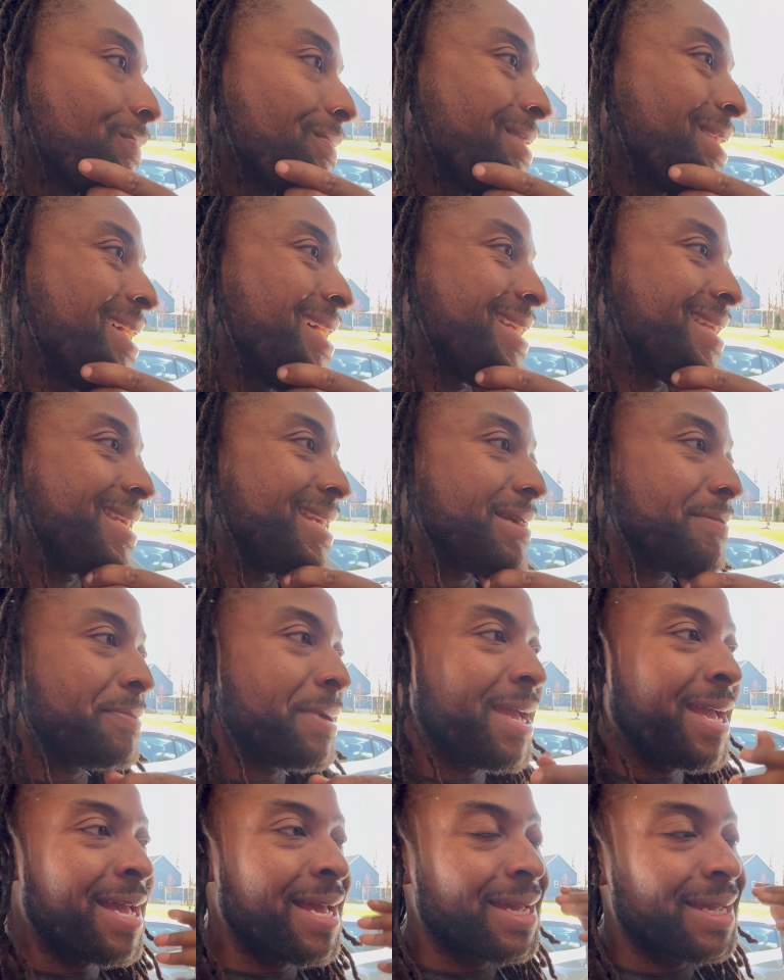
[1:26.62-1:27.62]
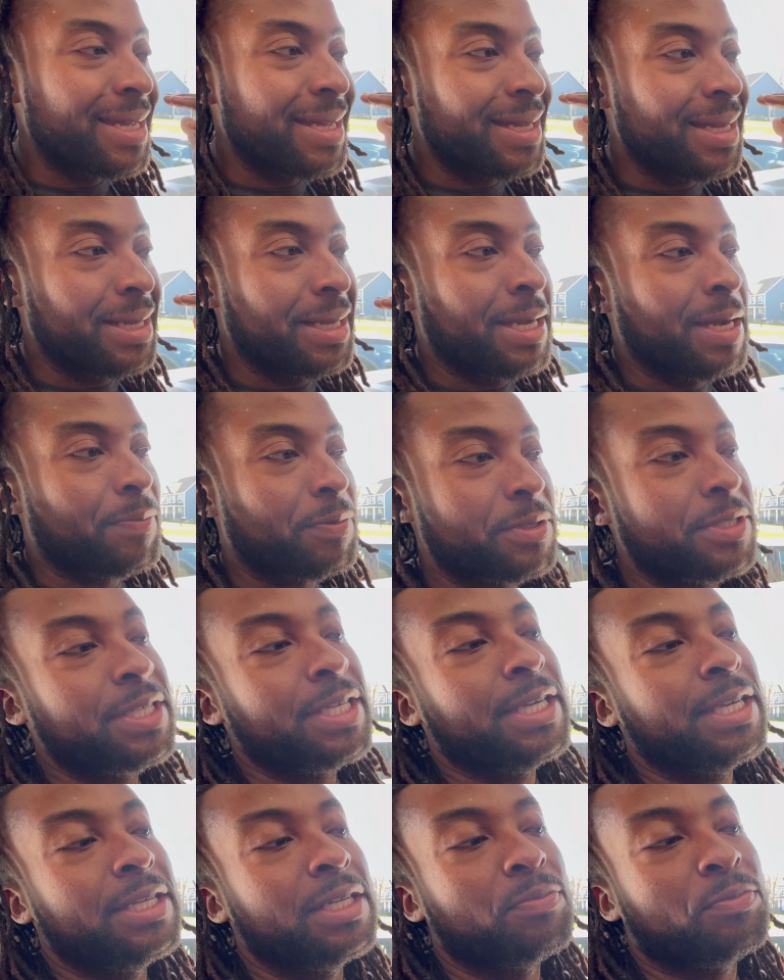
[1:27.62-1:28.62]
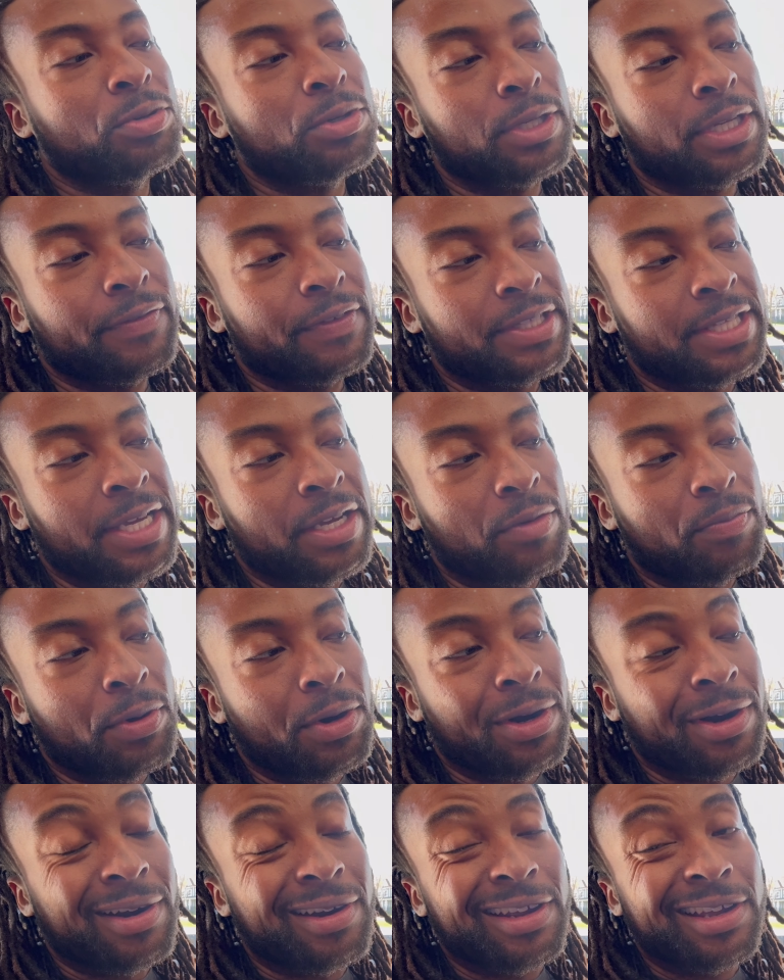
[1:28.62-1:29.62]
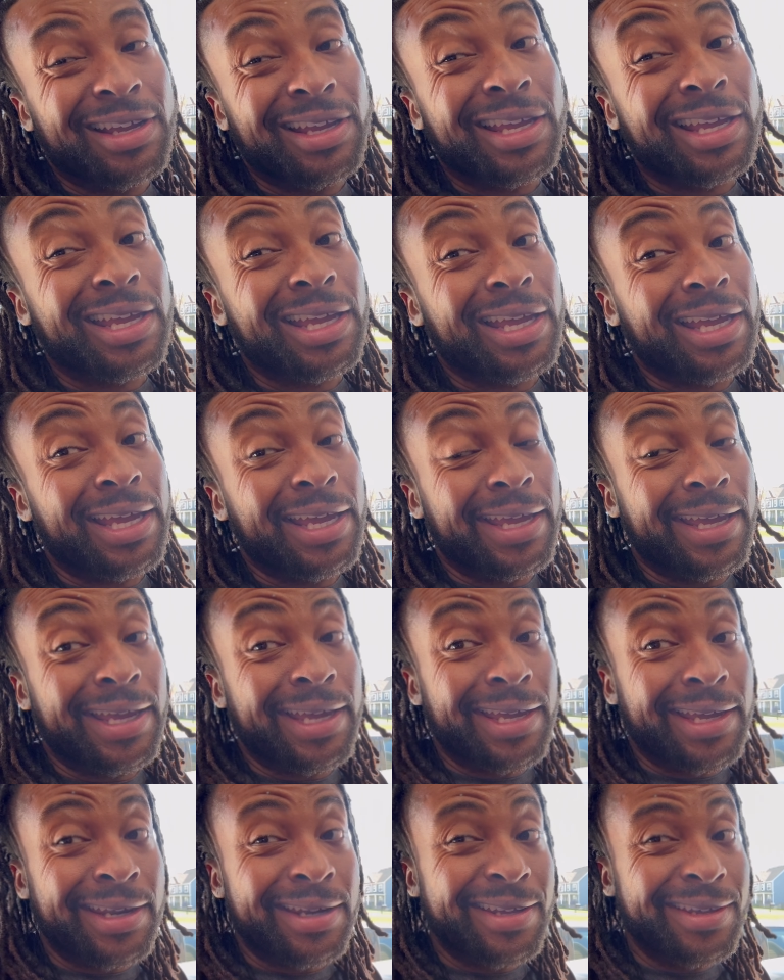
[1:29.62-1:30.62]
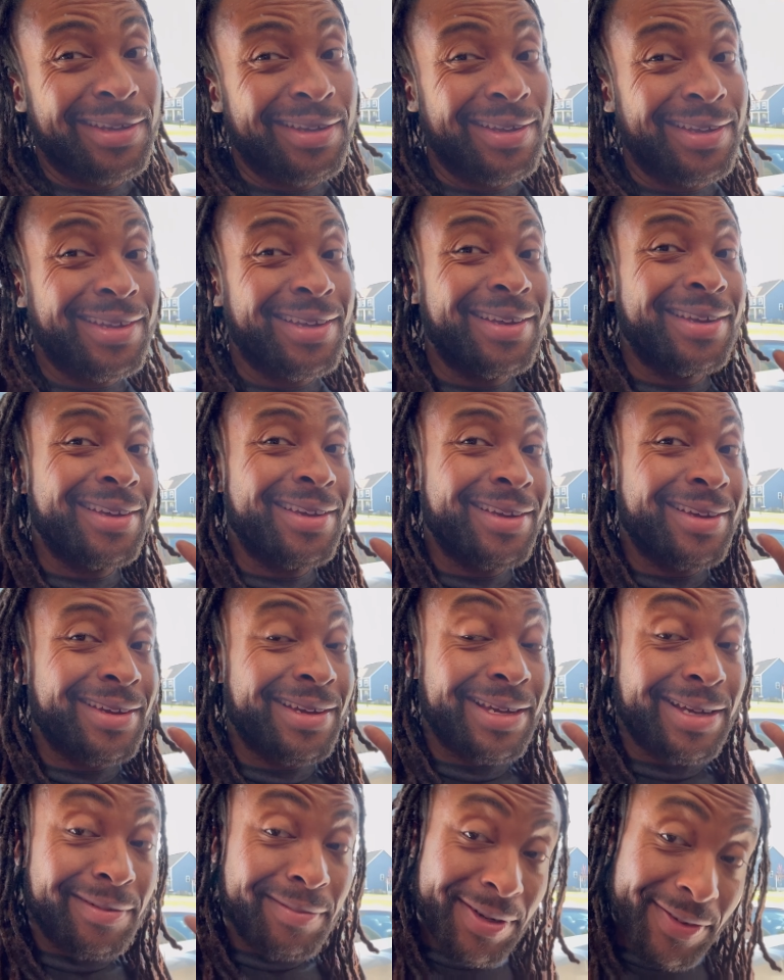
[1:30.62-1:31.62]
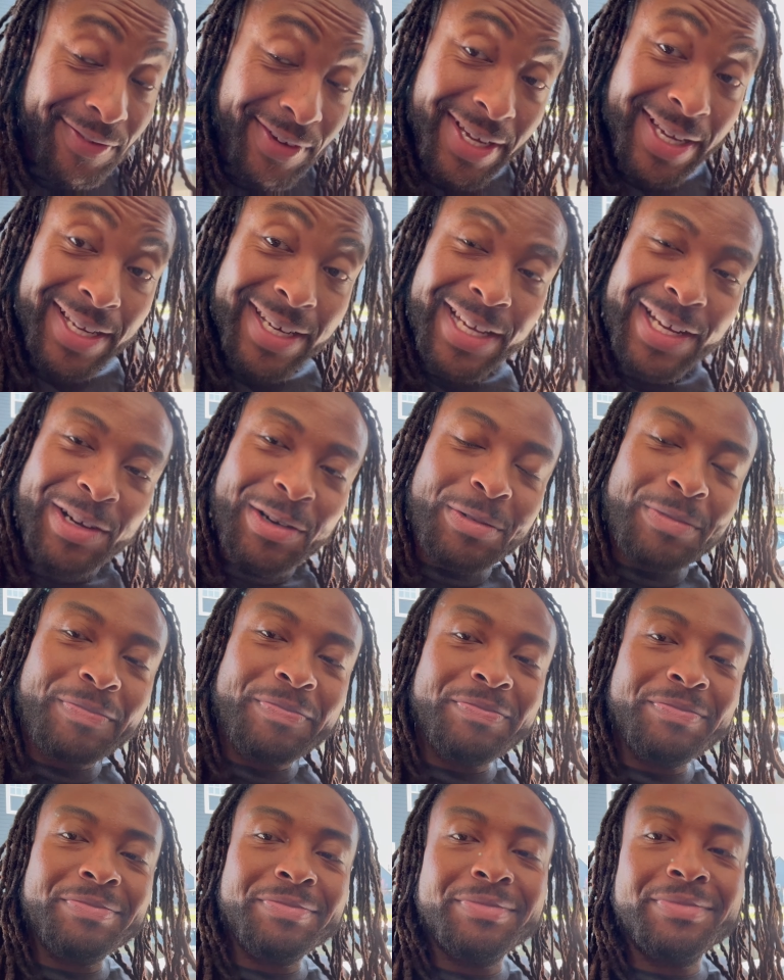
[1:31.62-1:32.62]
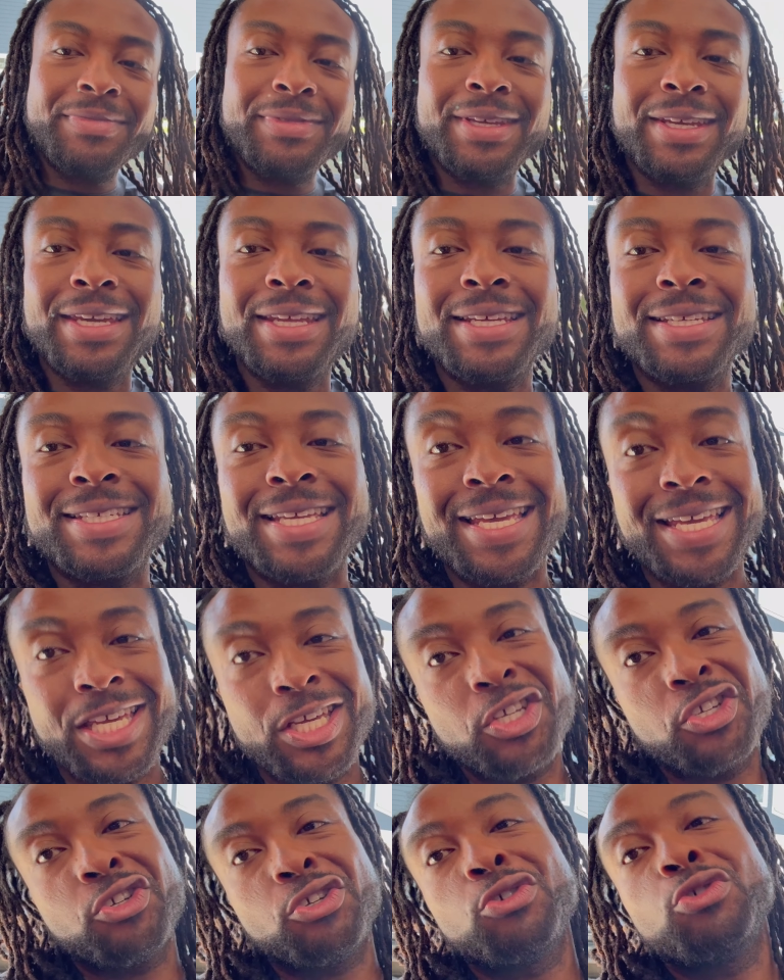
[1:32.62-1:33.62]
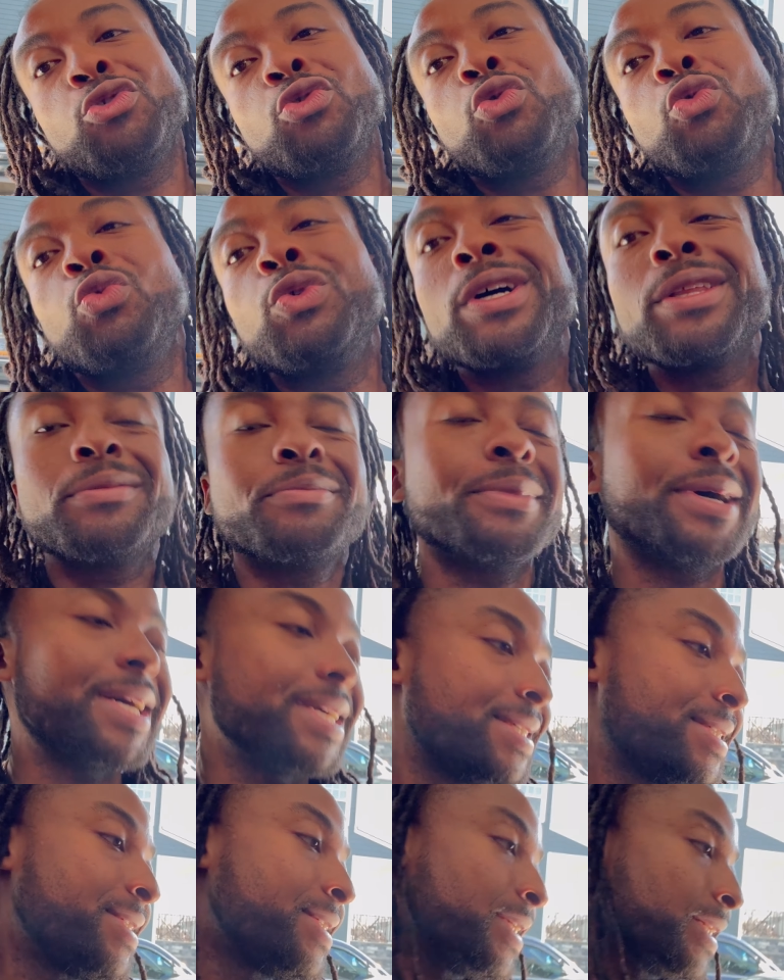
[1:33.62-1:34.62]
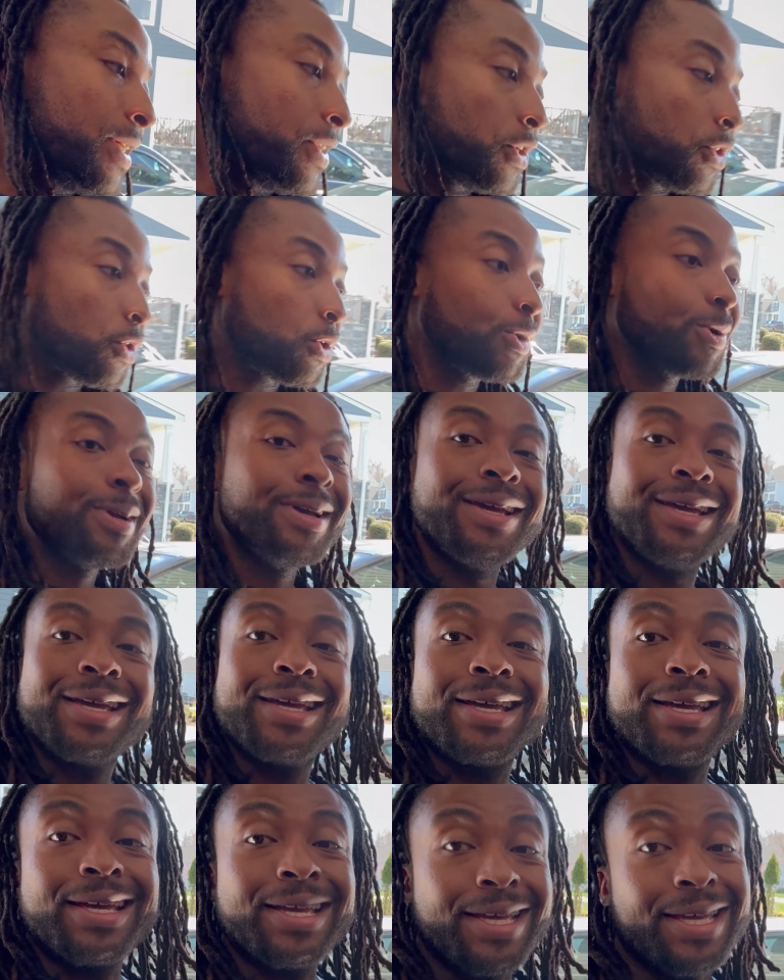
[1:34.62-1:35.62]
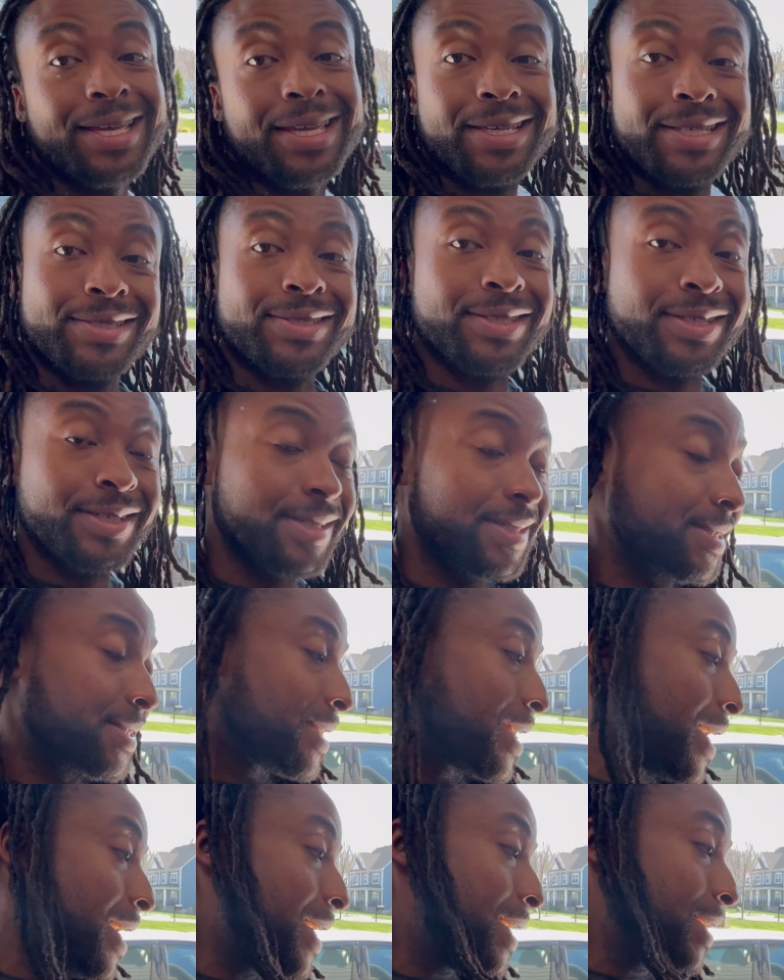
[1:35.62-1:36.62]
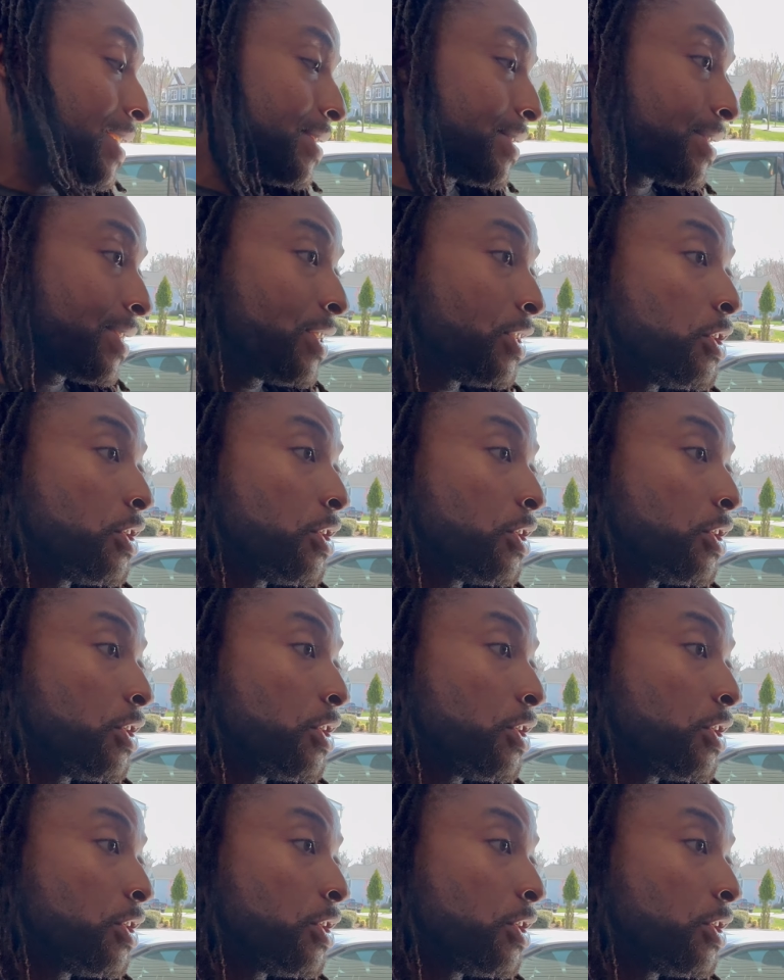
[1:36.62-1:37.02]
I get back, I proceed to pull everything apart, and come to find out, it is an issue with my cylinder head studs, guys.